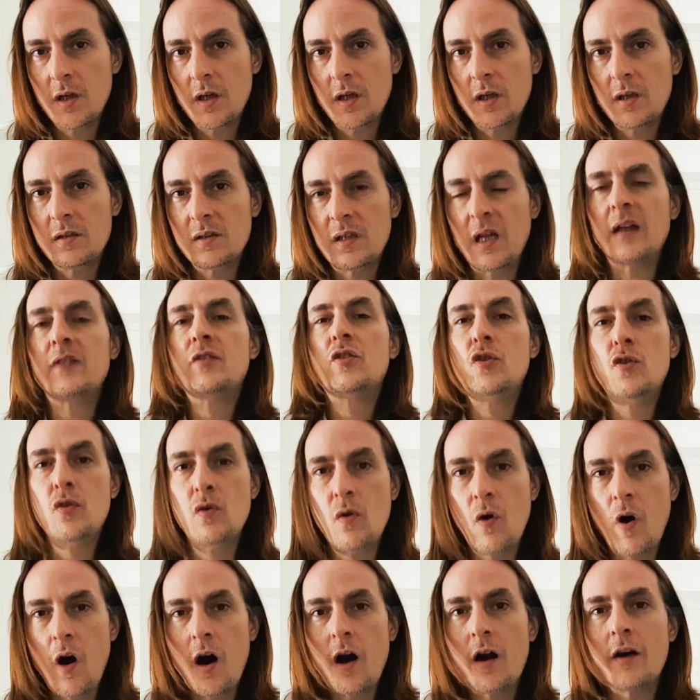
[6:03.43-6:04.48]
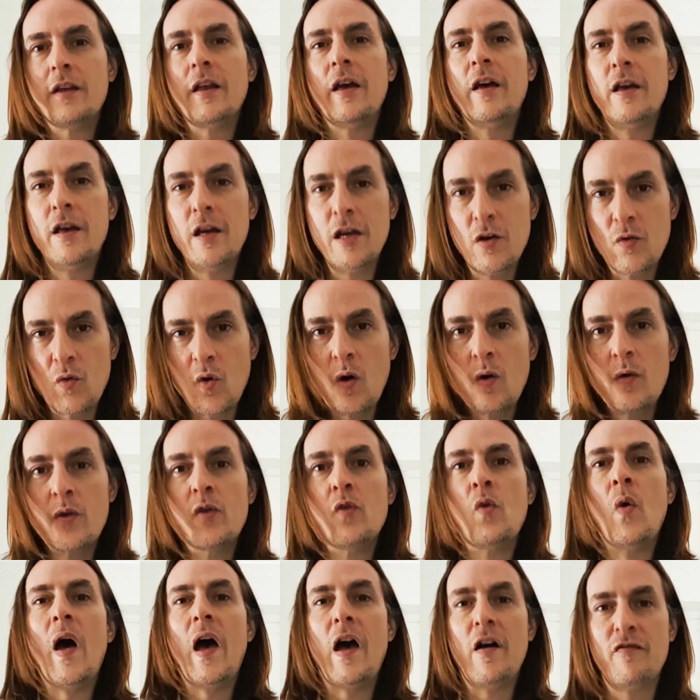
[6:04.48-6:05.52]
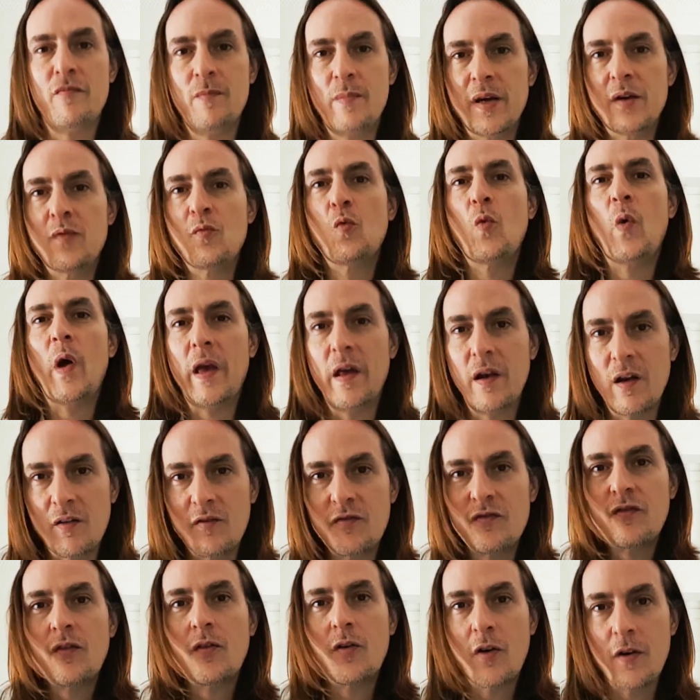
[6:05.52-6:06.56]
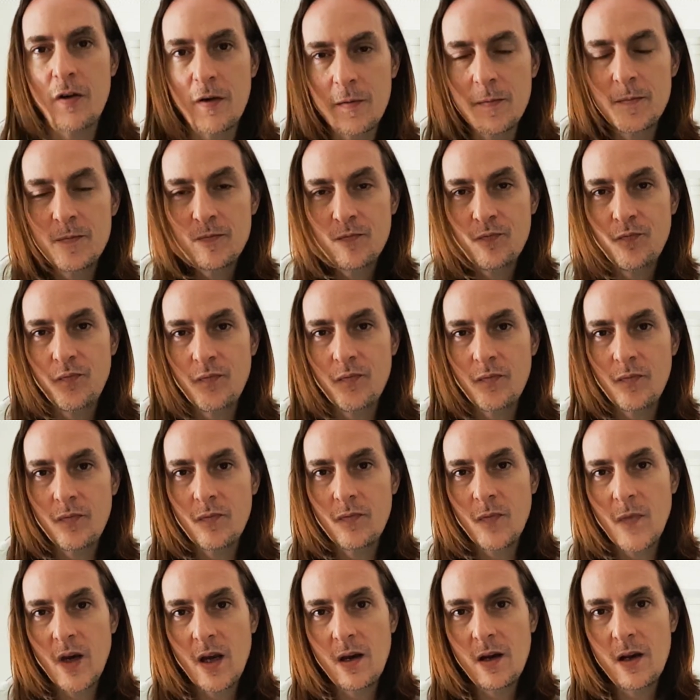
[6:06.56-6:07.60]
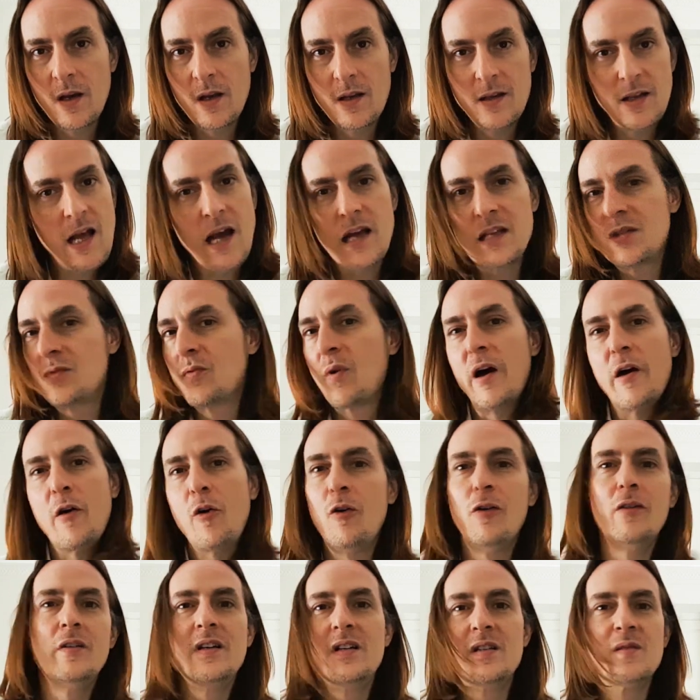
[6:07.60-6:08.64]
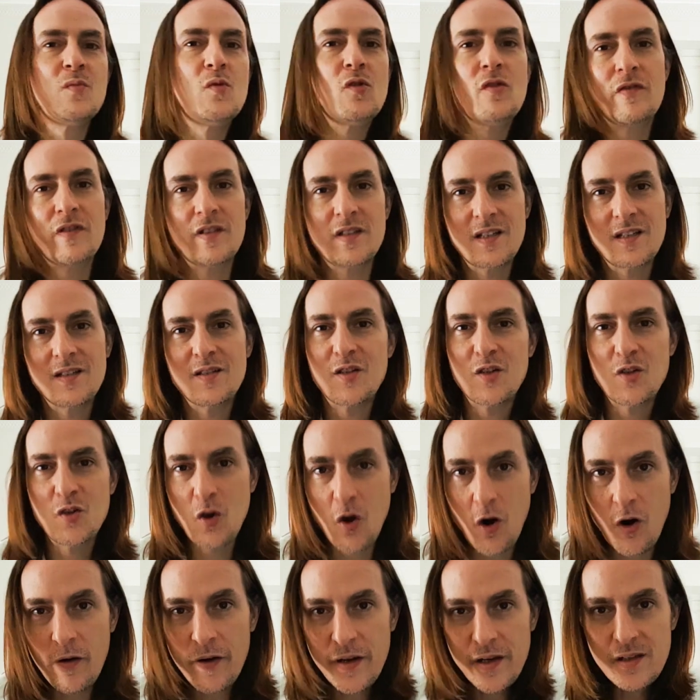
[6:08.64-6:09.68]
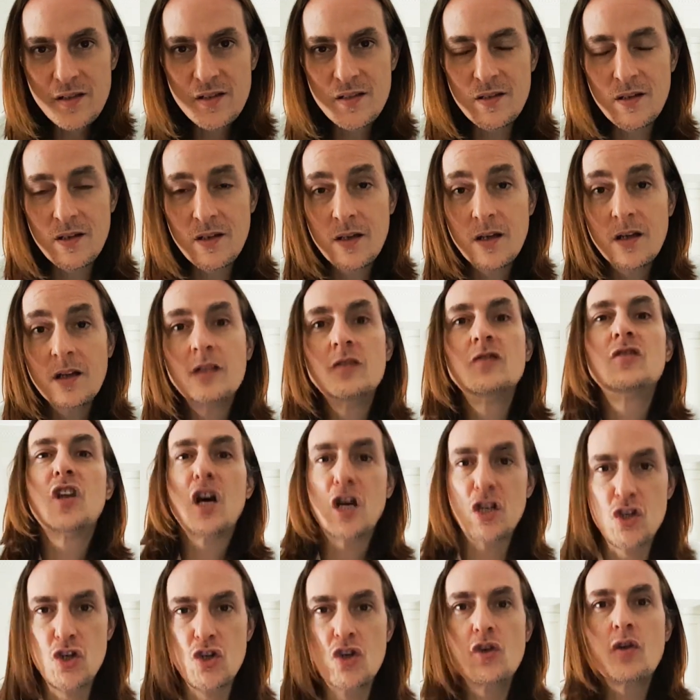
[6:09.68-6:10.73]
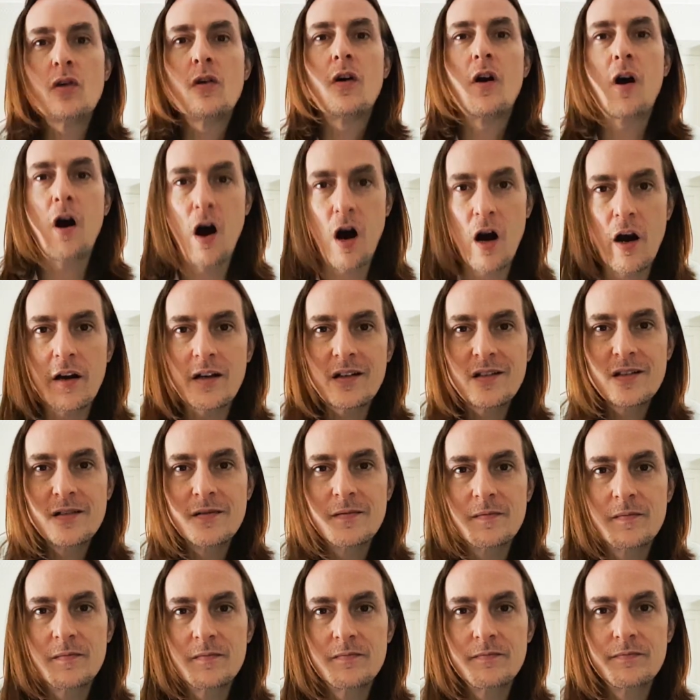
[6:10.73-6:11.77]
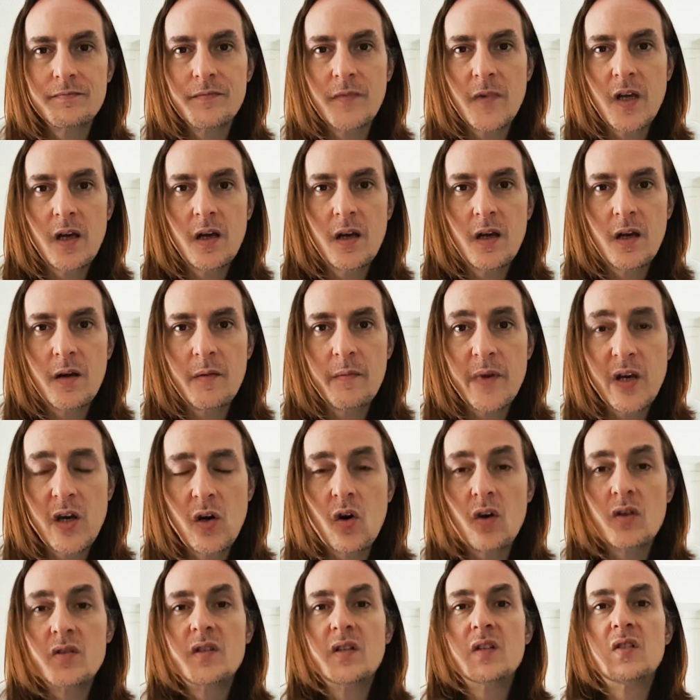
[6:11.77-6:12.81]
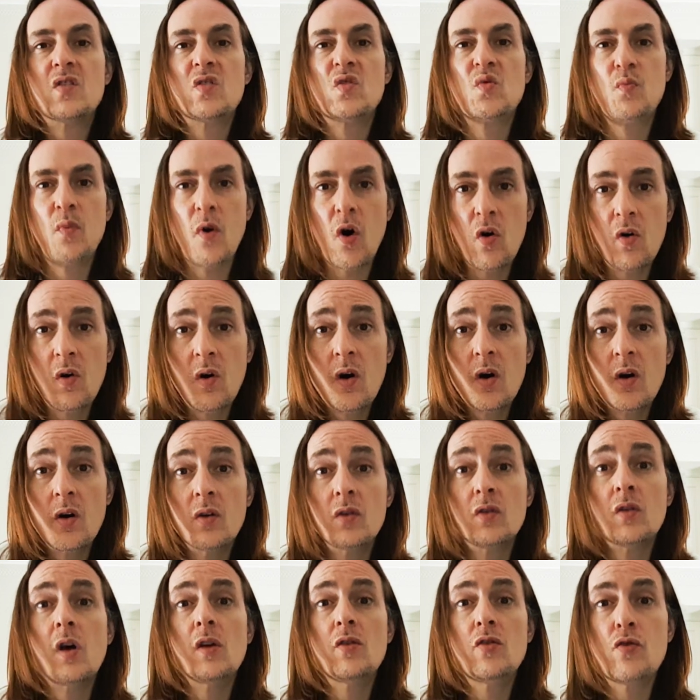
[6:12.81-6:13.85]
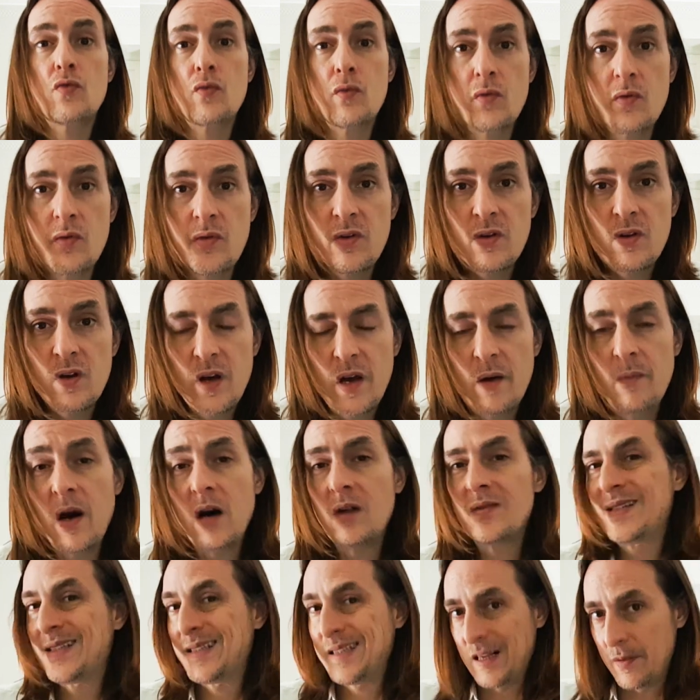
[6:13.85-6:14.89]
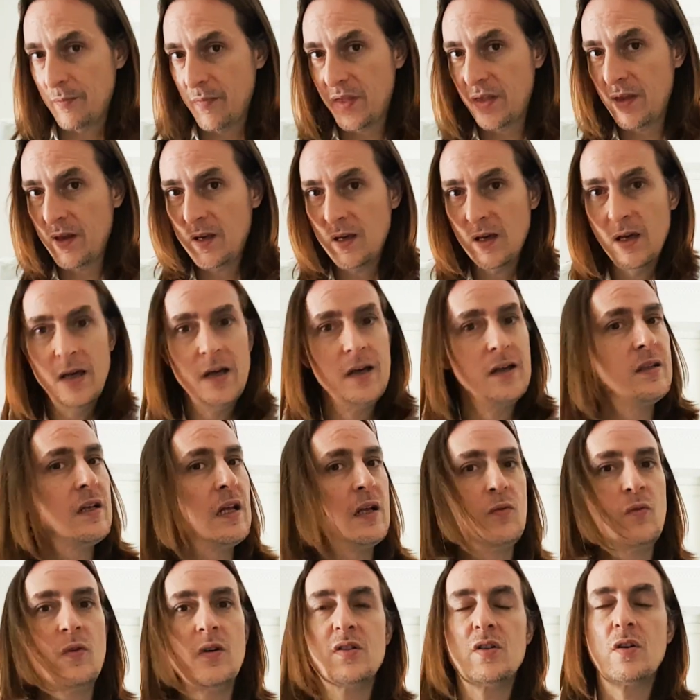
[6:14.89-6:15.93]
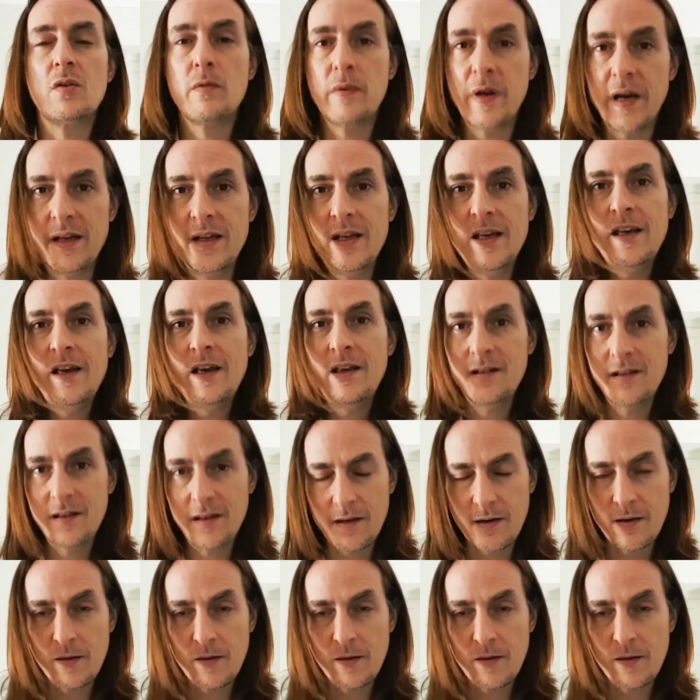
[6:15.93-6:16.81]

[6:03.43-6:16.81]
that you are the hero you have been waiting for. That's why all these movies and stories touched your heart, because it spoke the truth about something that was already in there.